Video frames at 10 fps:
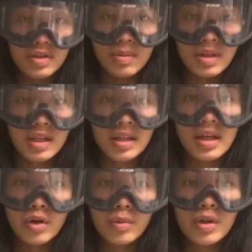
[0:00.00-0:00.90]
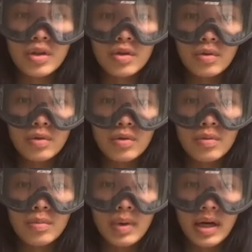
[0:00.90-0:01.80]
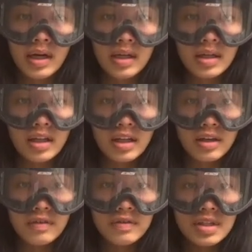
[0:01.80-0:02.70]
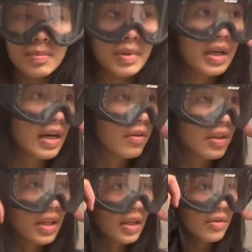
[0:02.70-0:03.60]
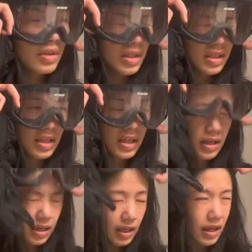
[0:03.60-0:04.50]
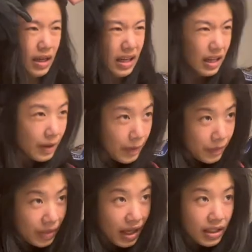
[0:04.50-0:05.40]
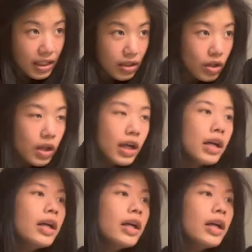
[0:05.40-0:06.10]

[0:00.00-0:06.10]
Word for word: something going through my gloves, but I don't think it was a needle.